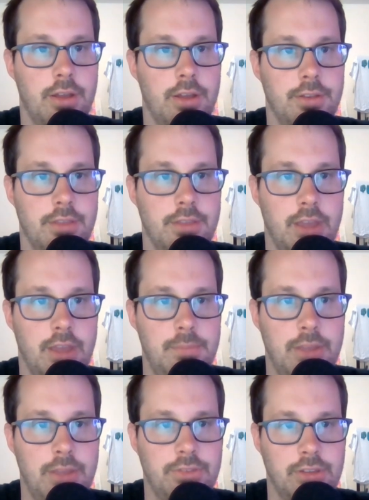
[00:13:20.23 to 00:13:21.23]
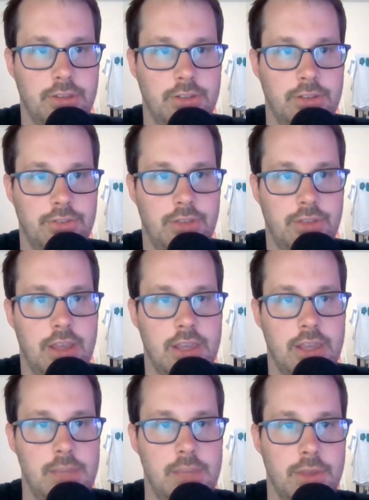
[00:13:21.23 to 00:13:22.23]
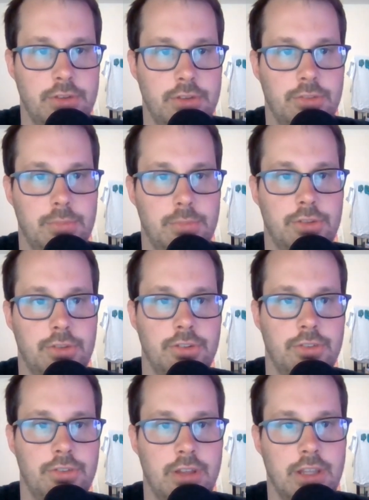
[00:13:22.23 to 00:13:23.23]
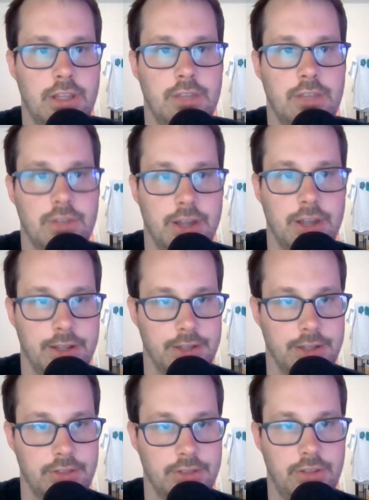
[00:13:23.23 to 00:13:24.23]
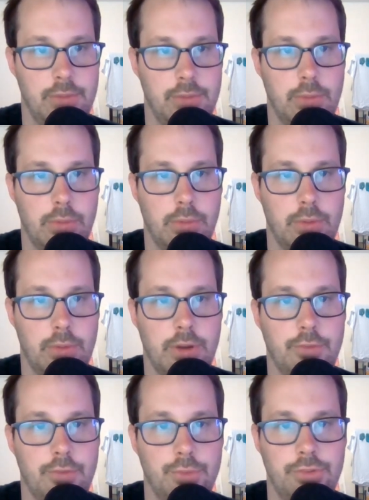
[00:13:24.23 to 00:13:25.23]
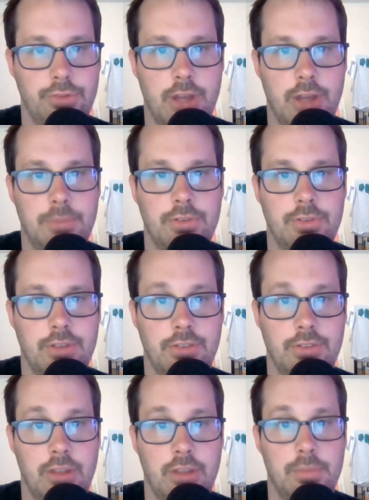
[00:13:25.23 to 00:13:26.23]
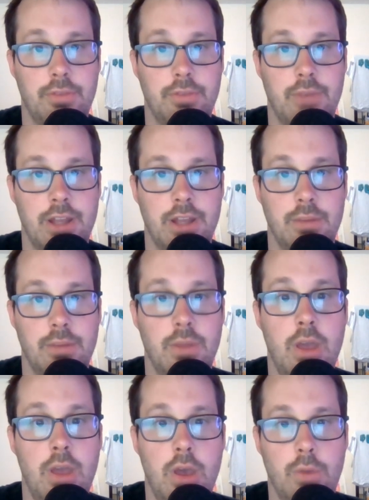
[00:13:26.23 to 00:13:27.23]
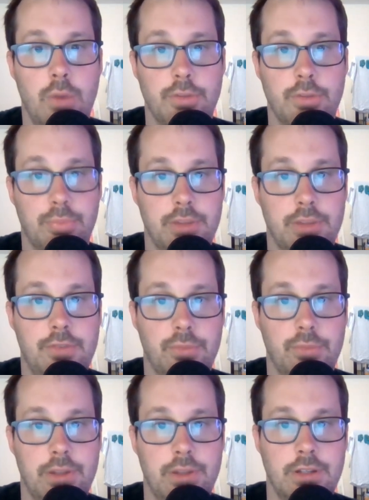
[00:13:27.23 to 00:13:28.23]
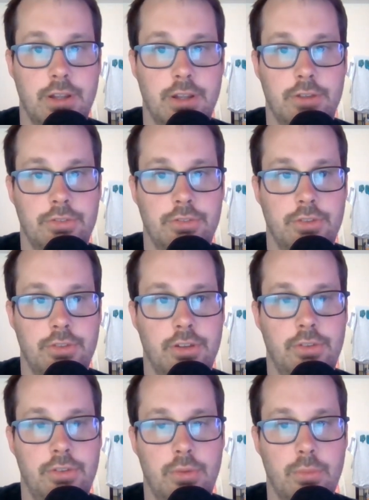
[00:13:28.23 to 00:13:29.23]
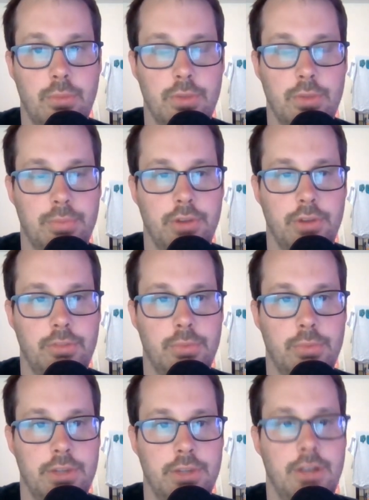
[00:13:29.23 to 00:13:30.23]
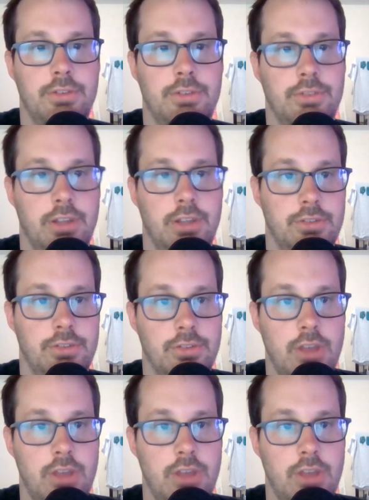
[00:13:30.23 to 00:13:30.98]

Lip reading: They basically just say, email your submissions, and they give a guideline. They say, we will require a full synopsis and sample of writing with brief written character studies with principal character sketches.